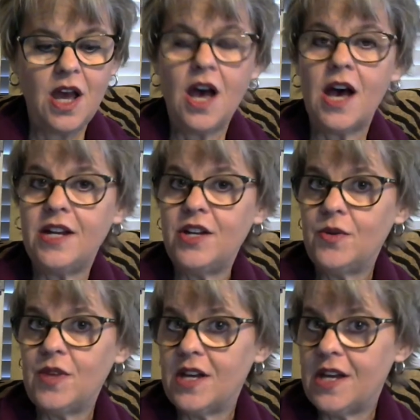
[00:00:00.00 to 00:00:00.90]
I know
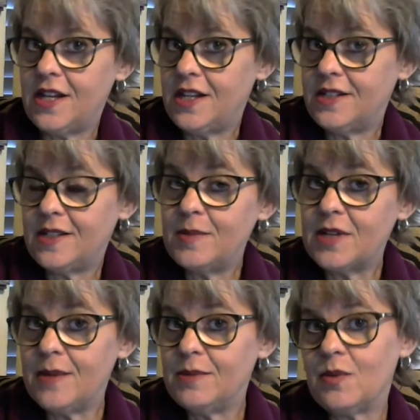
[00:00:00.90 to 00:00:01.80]
that. And then
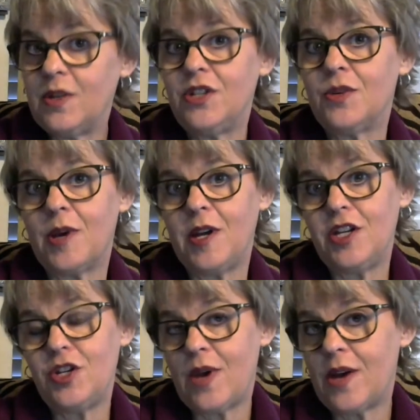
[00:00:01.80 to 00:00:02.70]
sometimes when you're buying a
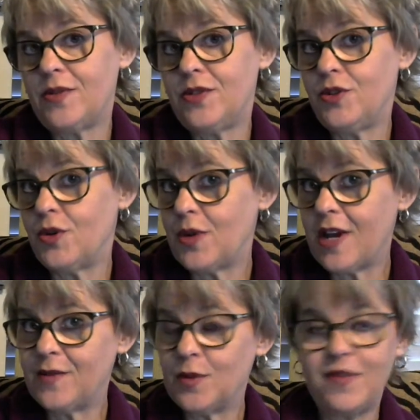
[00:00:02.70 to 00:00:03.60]
new house, you don't have
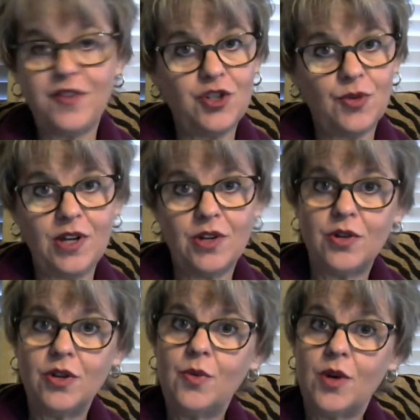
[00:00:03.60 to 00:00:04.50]
a refrigerator
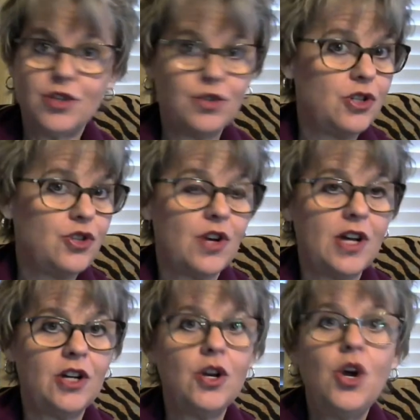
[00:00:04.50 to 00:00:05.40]
or washer and
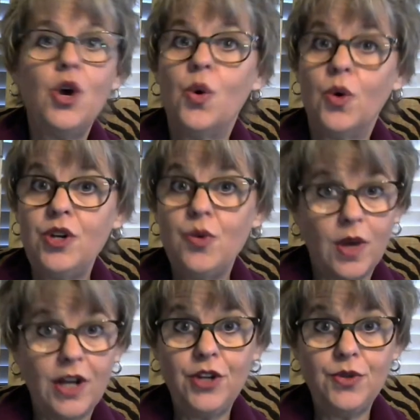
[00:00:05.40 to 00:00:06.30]
dryer, or you want a
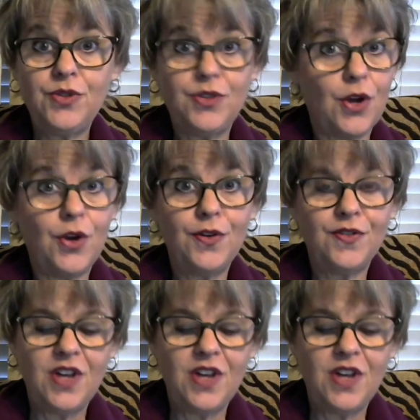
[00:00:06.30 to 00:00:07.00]
new stove.